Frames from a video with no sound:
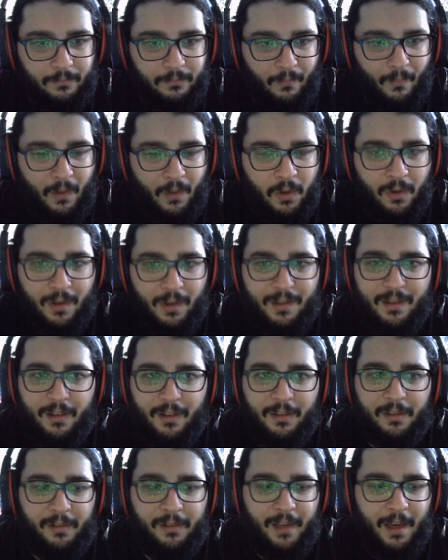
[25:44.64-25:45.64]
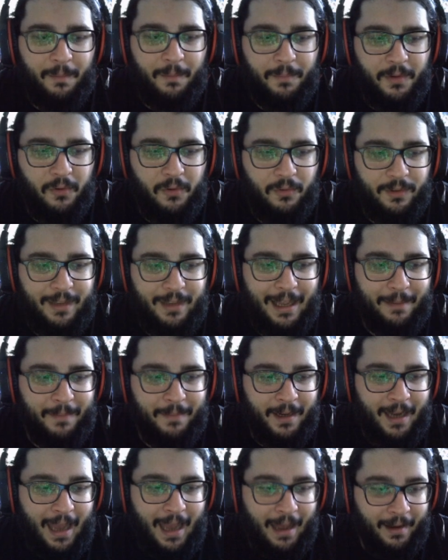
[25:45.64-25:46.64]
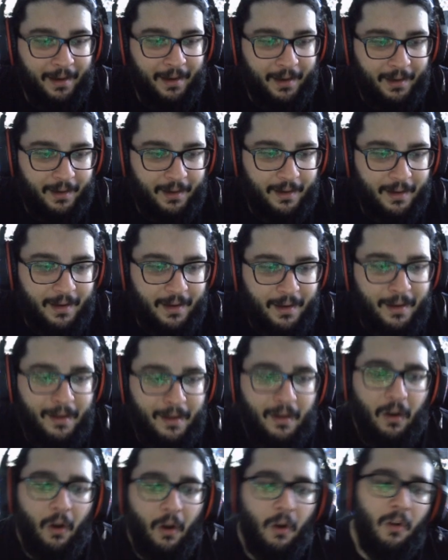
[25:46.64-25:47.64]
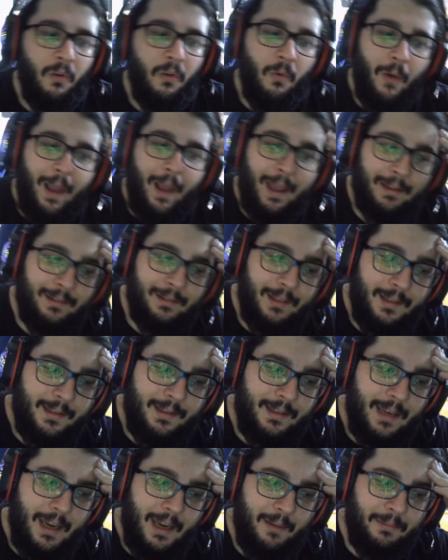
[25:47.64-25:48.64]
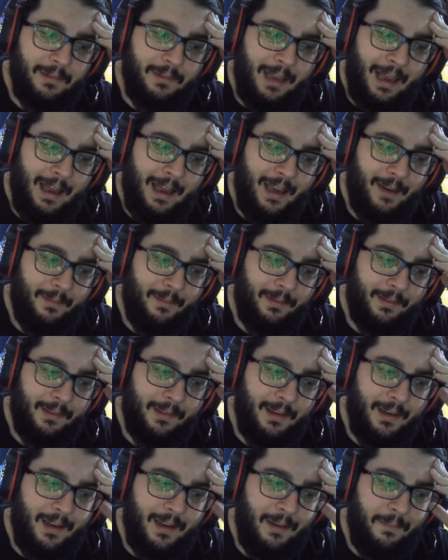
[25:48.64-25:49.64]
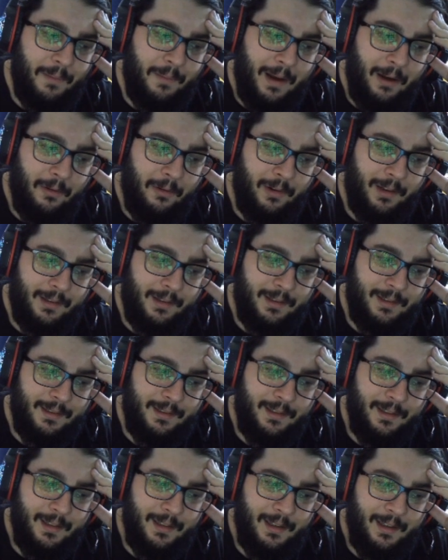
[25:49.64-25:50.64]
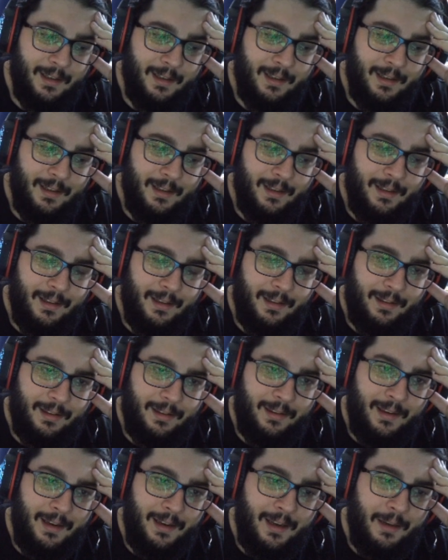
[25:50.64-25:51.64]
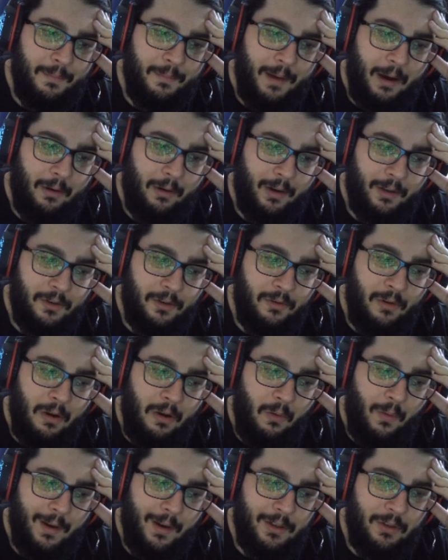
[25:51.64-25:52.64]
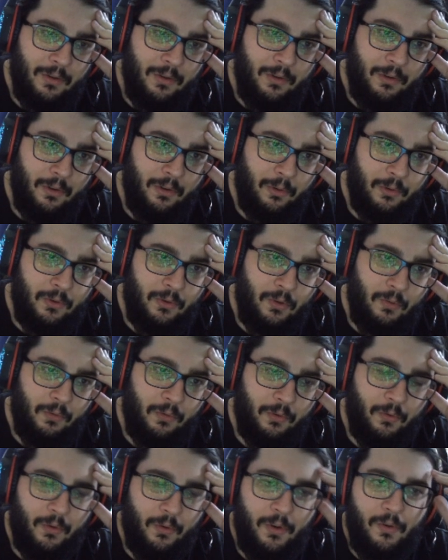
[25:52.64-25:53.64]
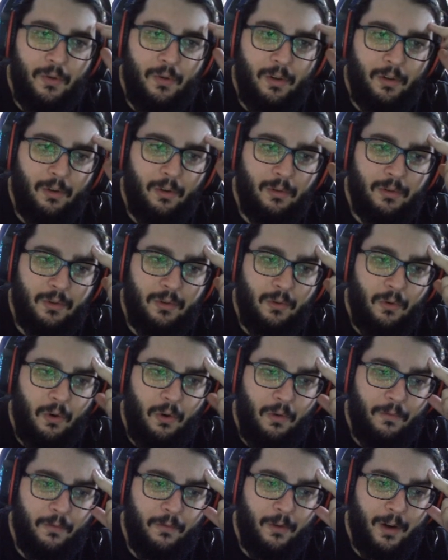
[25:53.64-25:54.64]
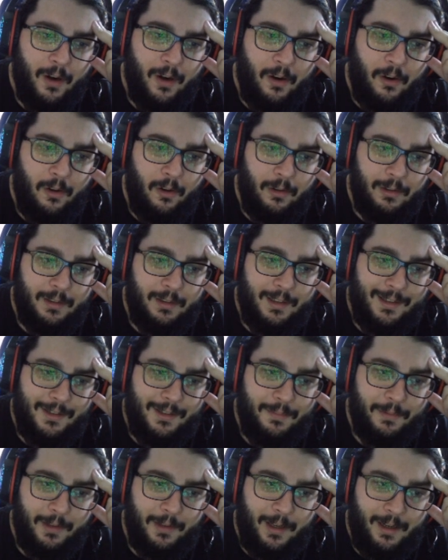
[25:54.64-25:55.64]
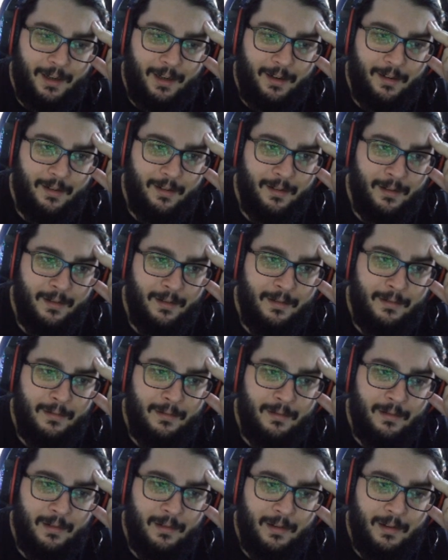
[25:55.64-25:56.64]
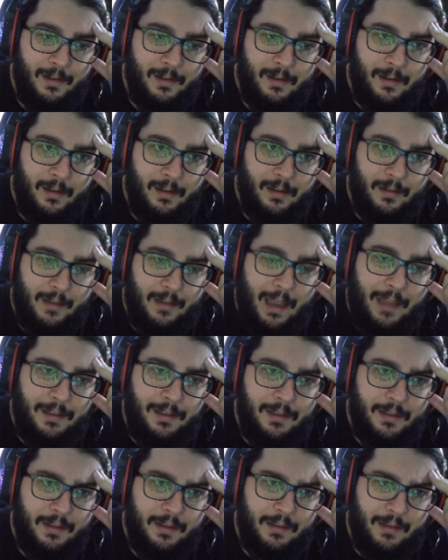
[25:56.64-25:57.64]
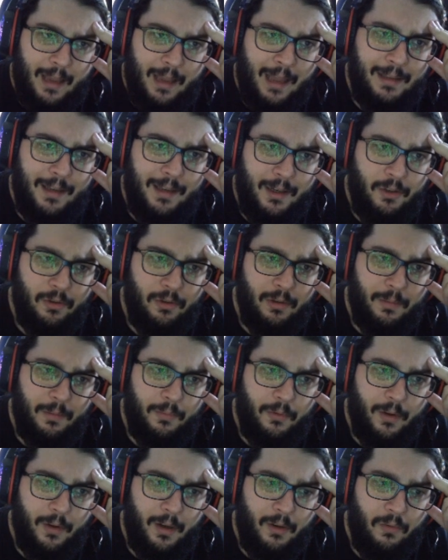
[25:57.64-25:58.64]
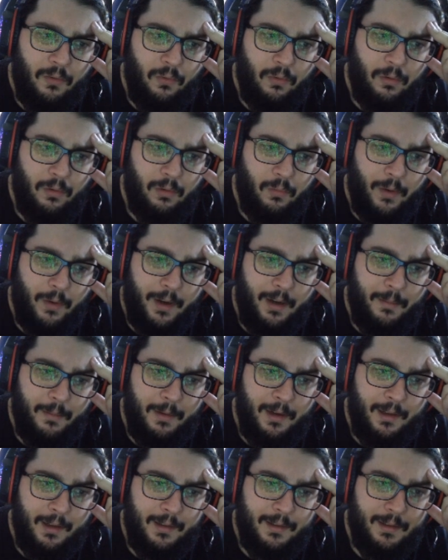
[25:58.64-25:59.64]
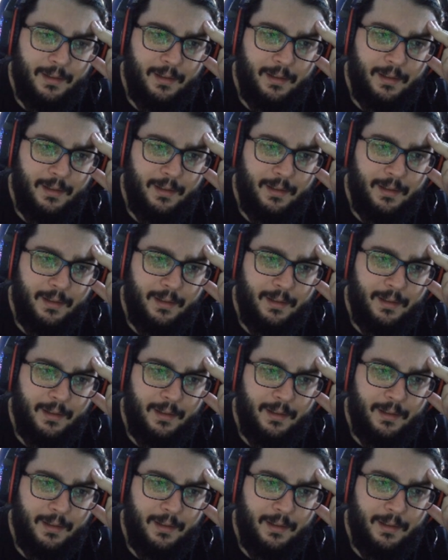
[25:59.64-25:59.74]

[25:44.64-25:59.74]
you could certainly abuse that mechanic. Oh, at the same time, think about it. Think about it. You know what you could also do? You could also go for a cultist play. That's actually pretty cool. Wait a minute.